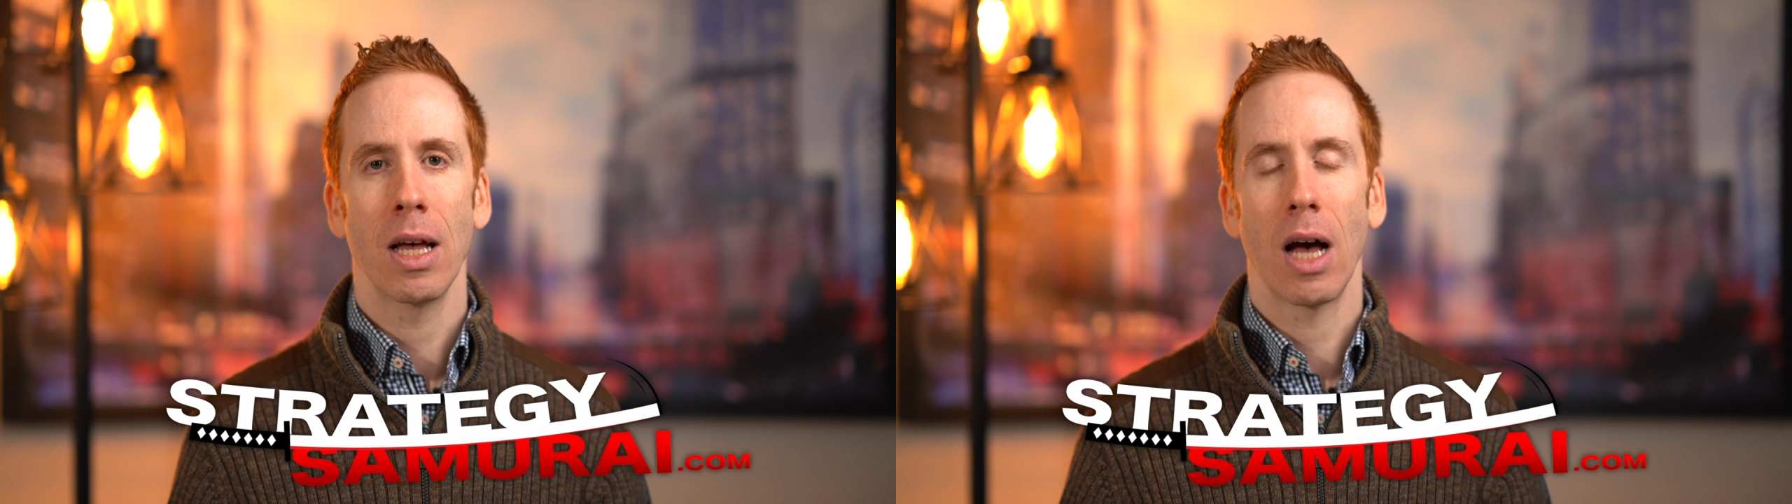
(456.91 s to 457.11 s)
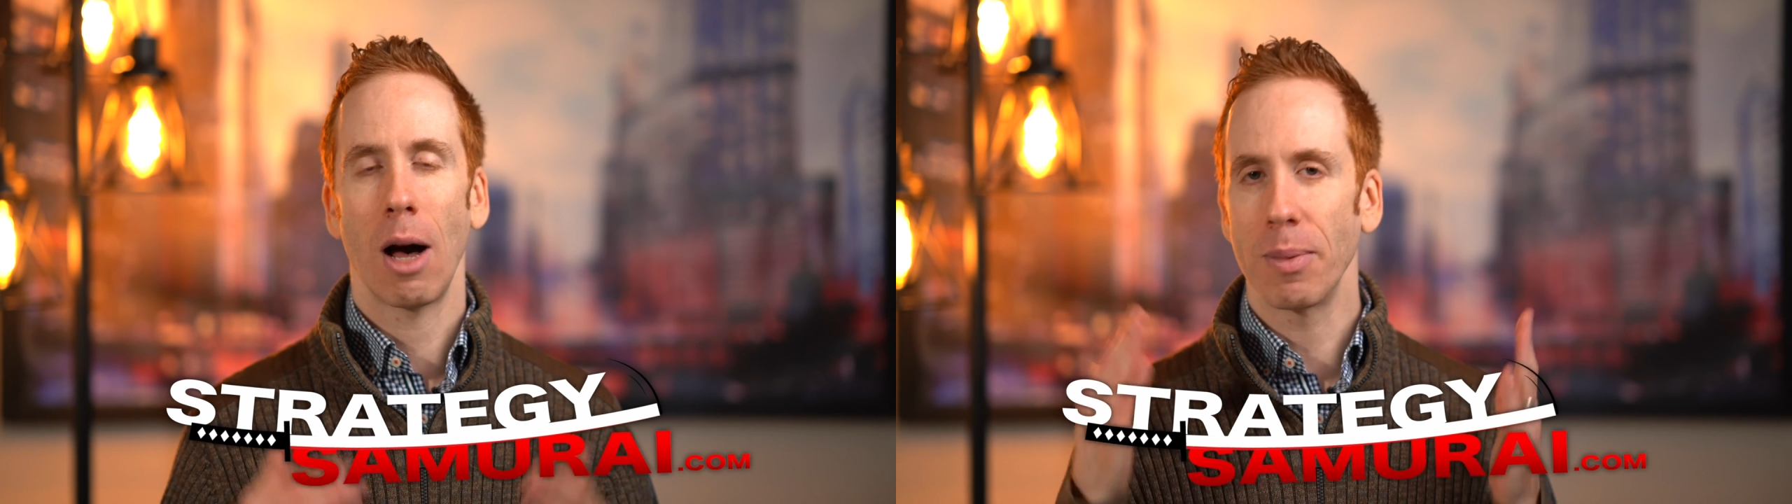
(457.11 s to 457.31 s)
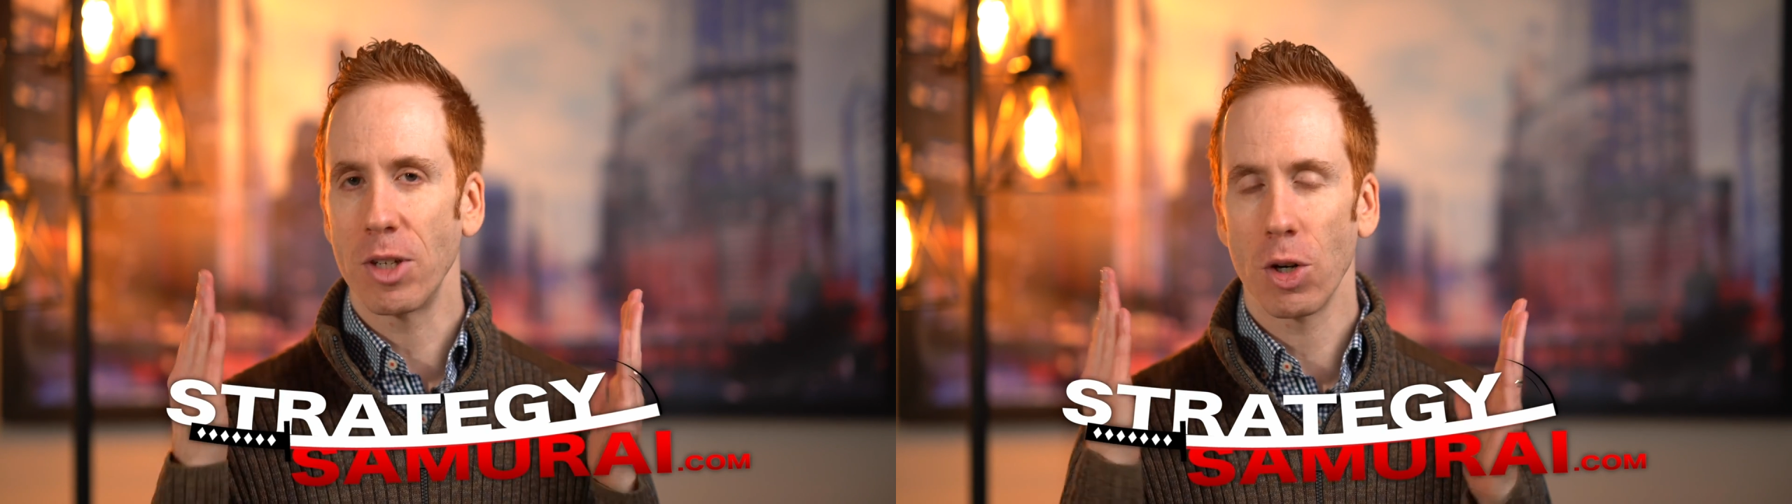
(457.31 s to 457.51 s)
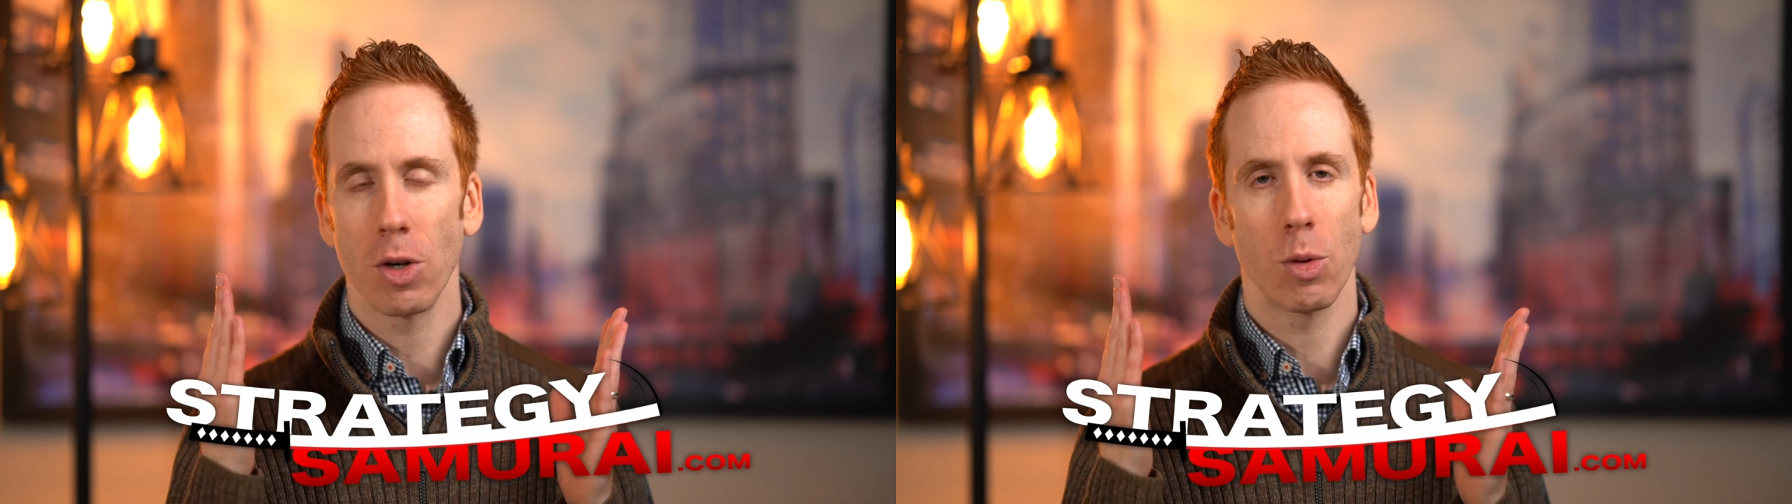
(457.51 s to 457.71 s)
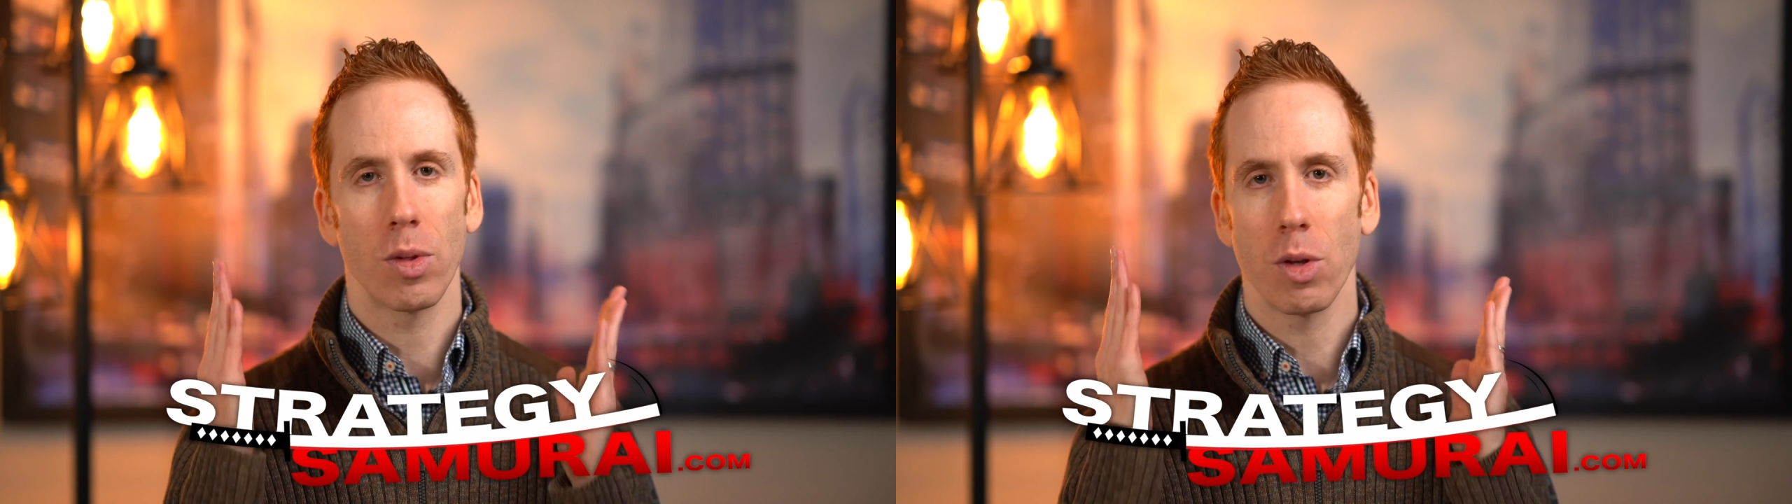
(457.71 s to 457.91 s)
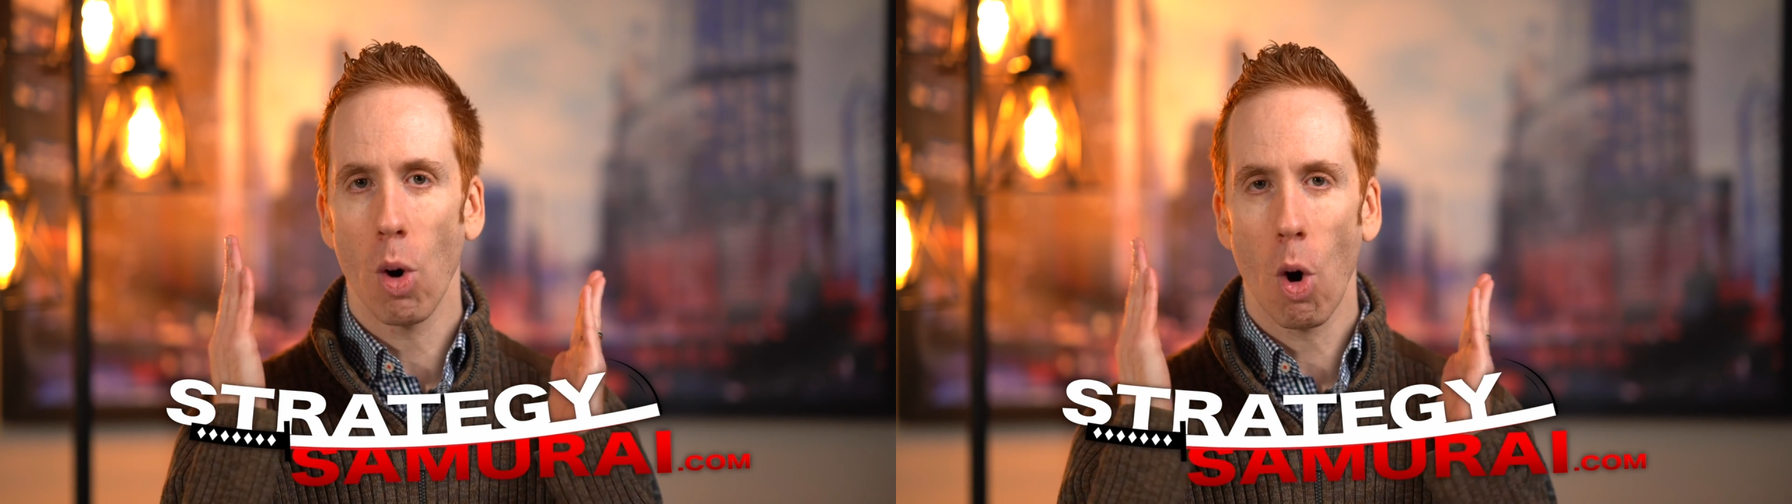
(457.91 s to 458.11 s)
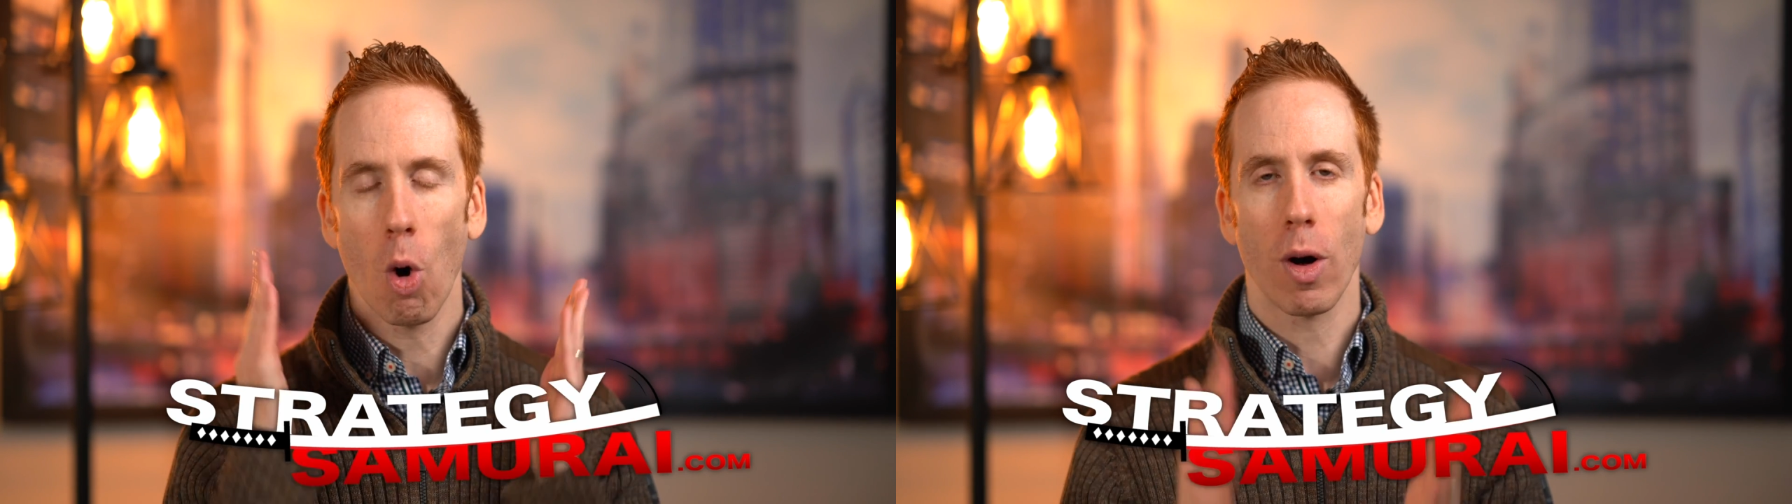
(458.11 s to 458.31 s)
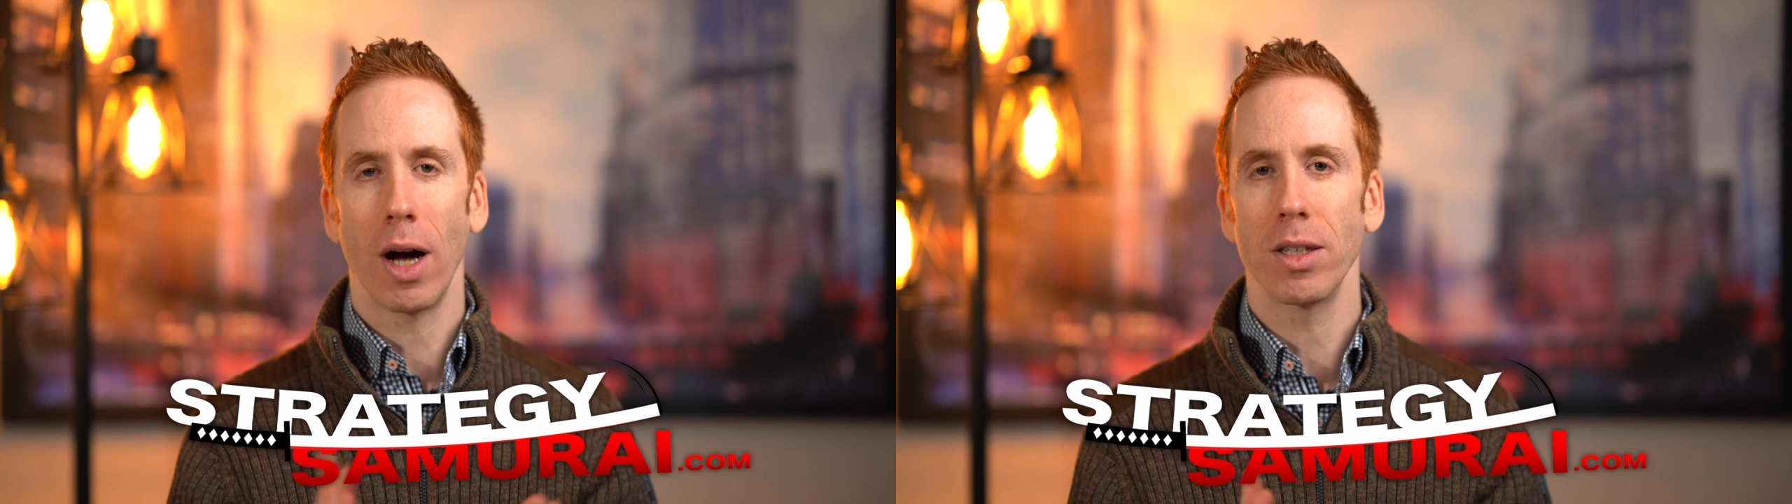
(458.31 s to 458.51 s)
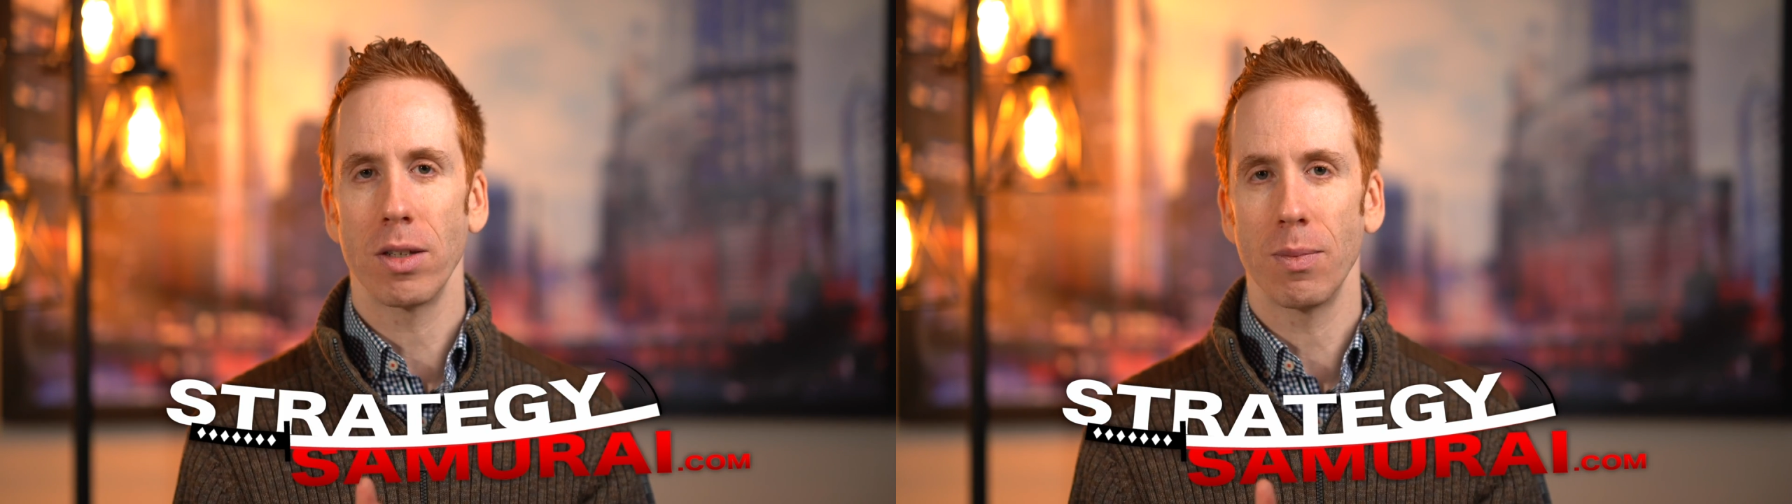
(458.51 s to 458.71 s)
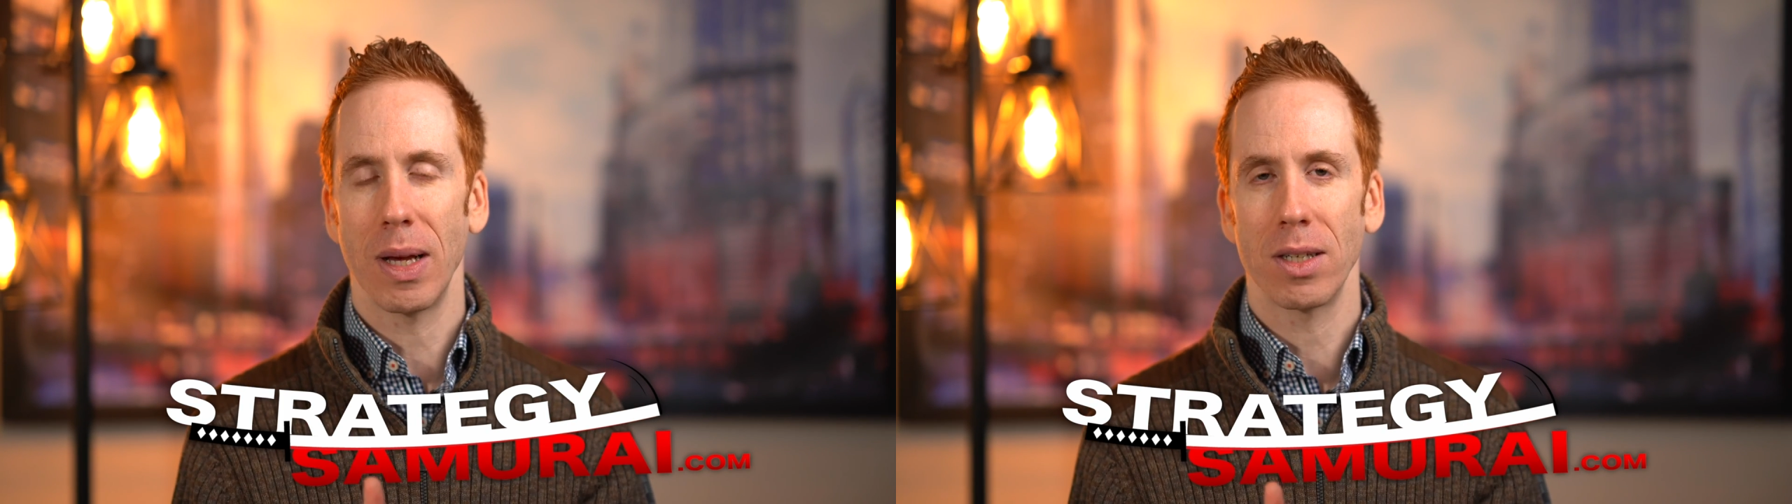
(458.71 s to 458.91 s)
I'll be sharing with you all kinds of
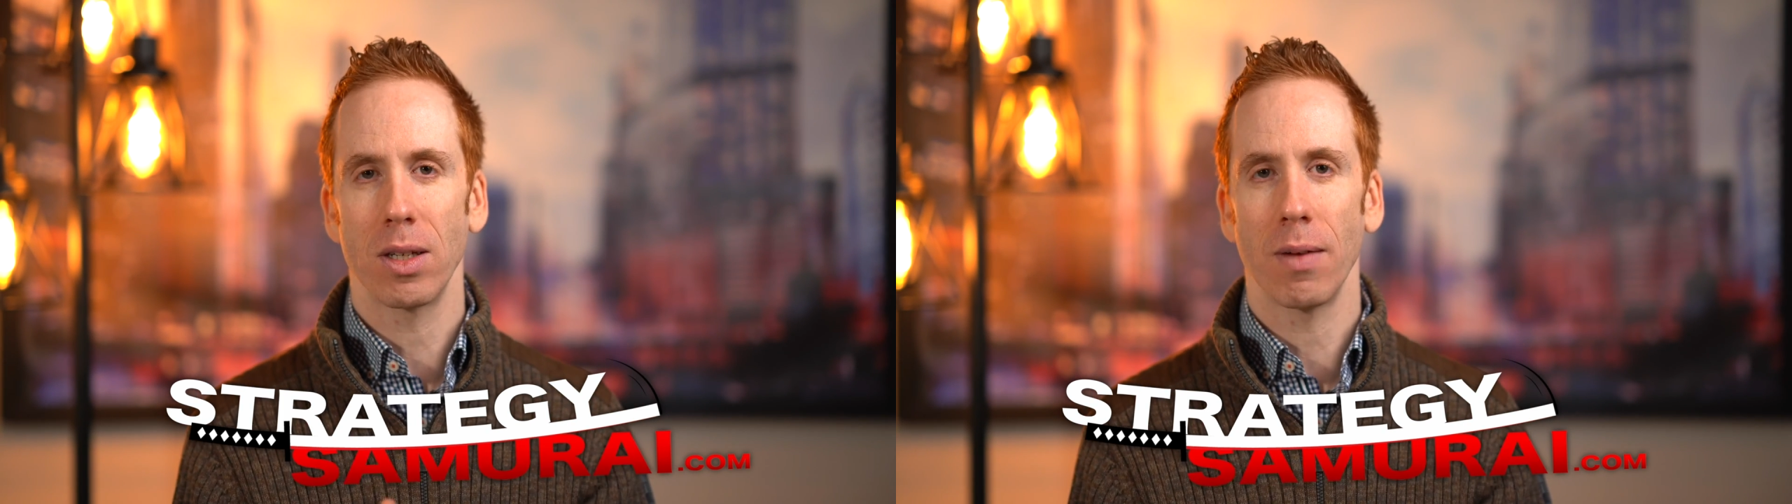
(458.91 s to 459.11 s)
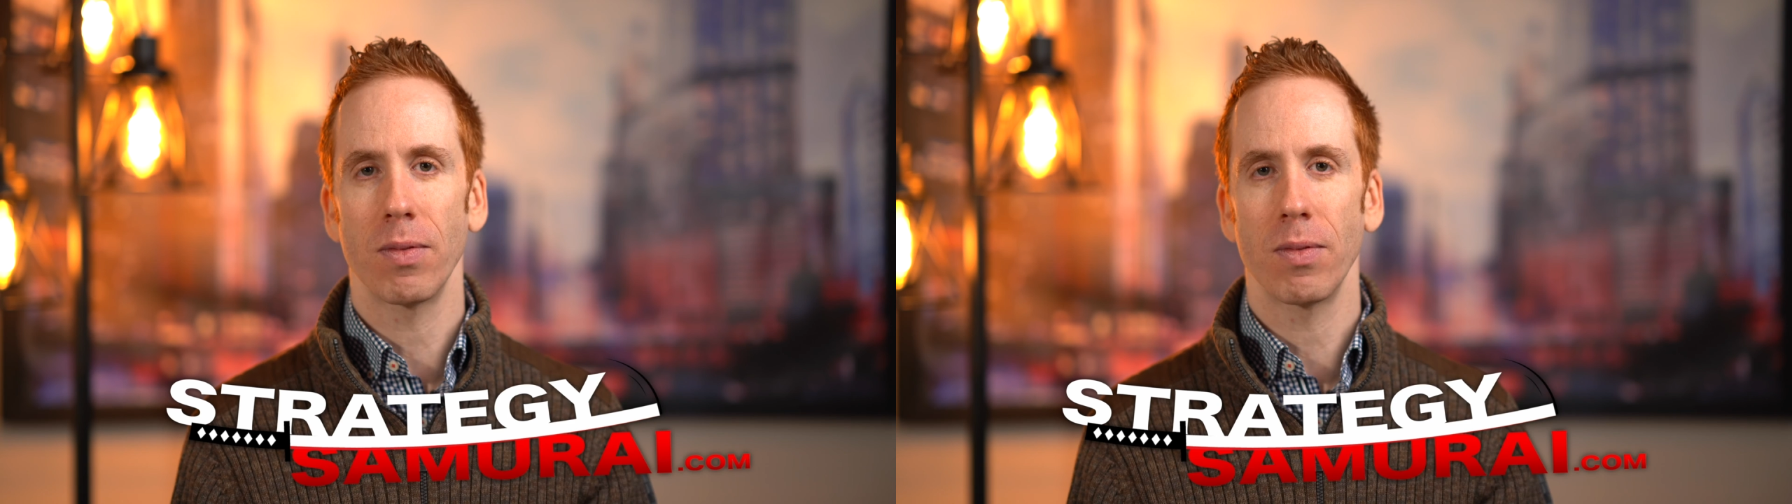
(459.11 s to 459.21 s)
the best stuff